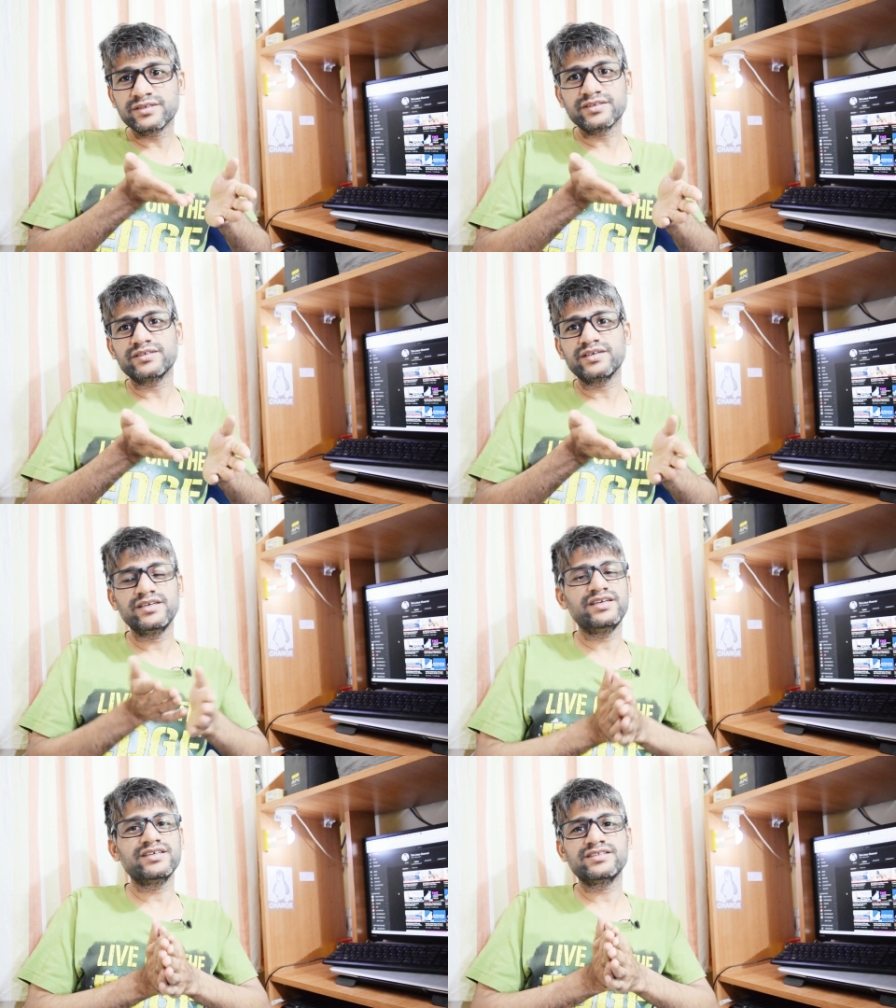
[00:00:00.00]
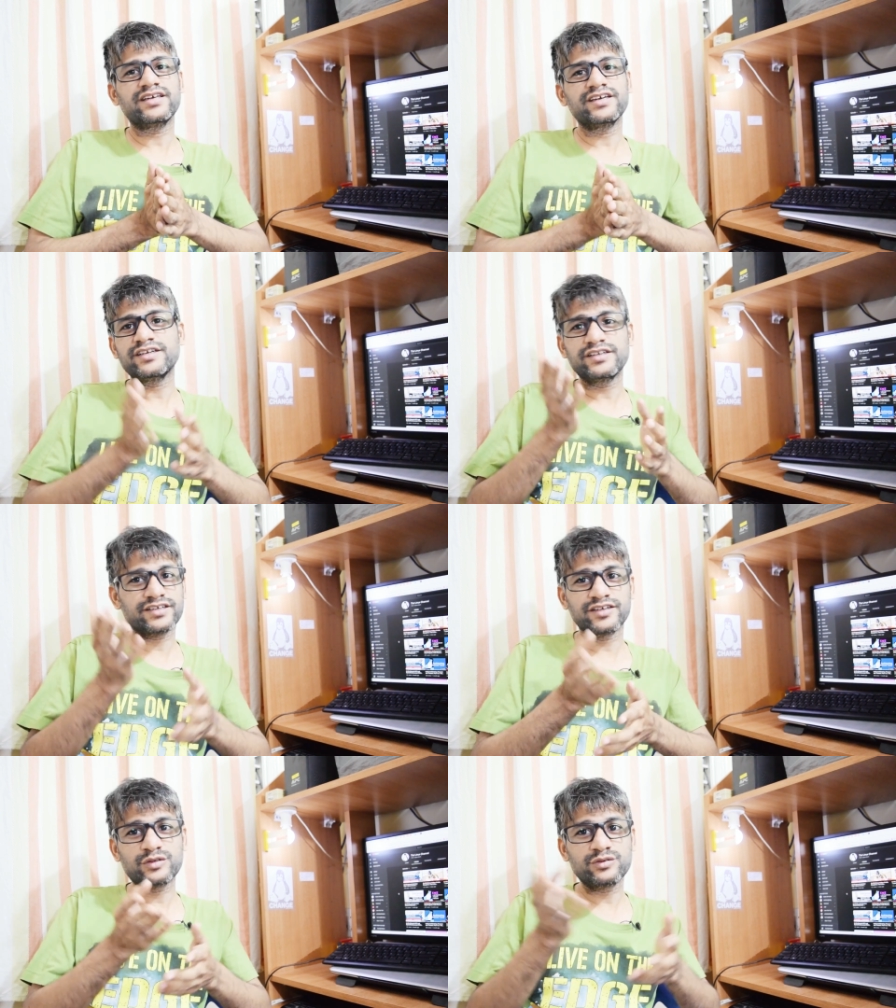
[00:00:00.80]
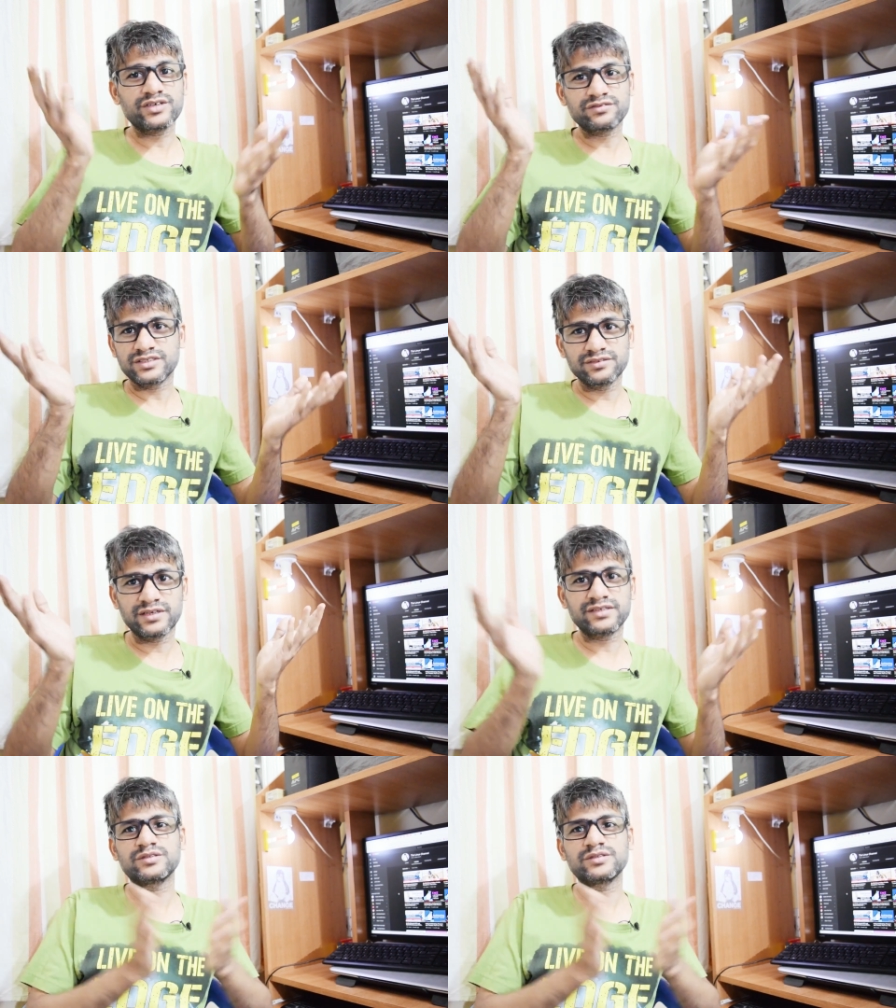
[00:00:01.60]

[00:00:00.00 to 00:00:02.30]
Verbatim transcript: uh, he is again a recruit of Shiva.